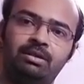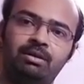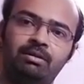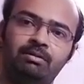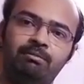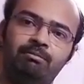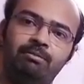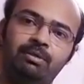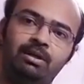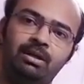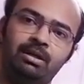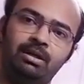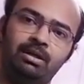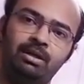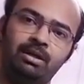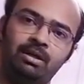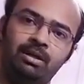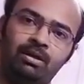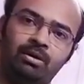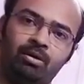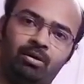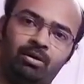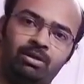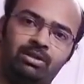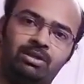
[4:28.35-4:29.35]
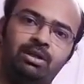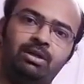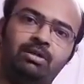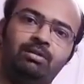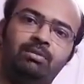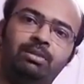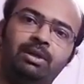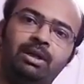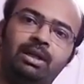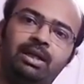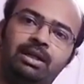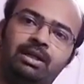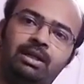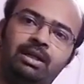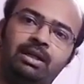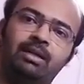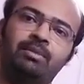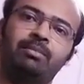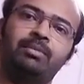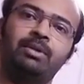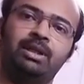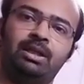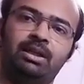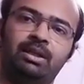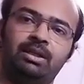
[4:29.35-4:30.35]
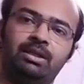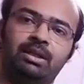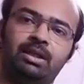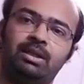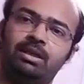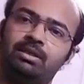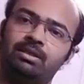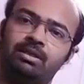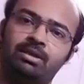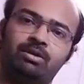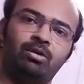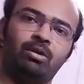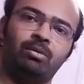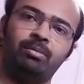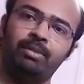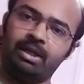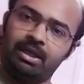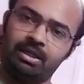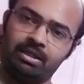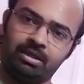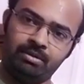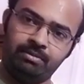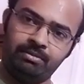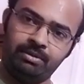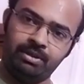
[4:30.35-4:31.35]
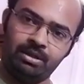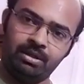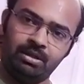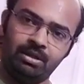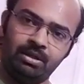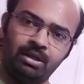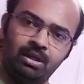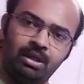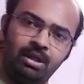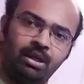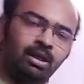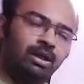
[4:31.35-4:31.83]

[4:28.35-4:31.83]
he will be or she will be getting a money. That is economic activity.